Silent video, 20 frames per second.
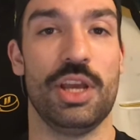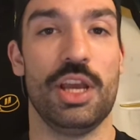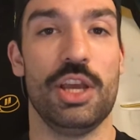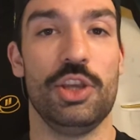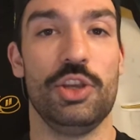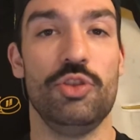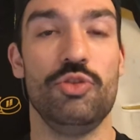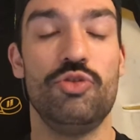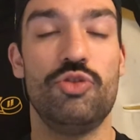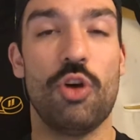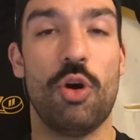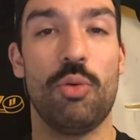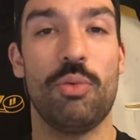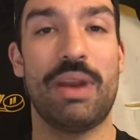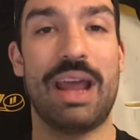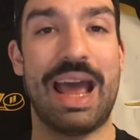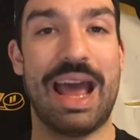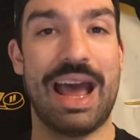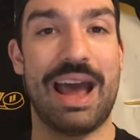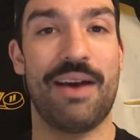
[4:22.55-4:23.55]
You don't
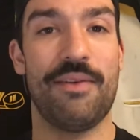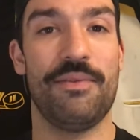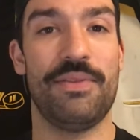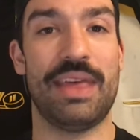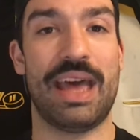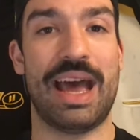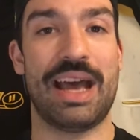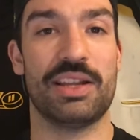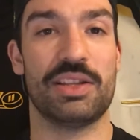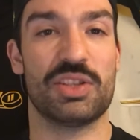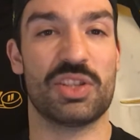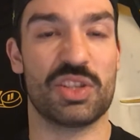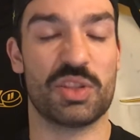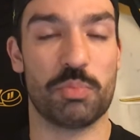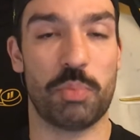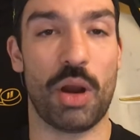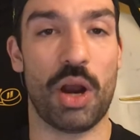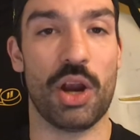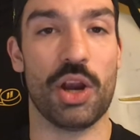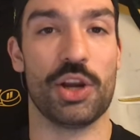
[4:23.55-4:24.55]
have that
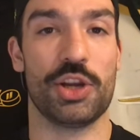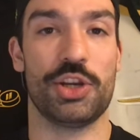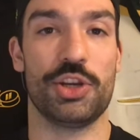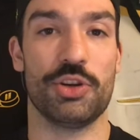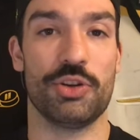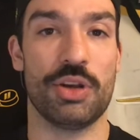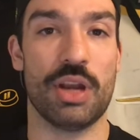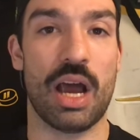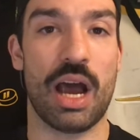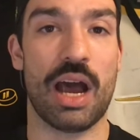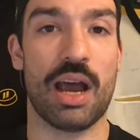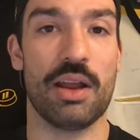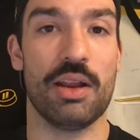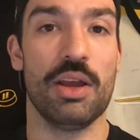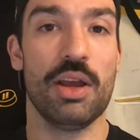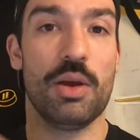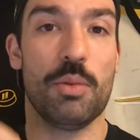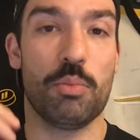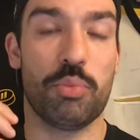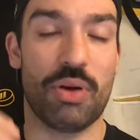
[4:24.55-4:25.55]
spark, you're not
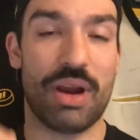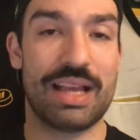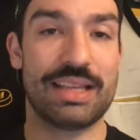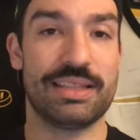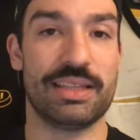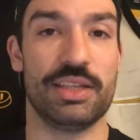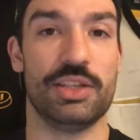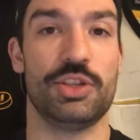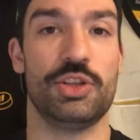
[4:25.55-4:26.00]
present,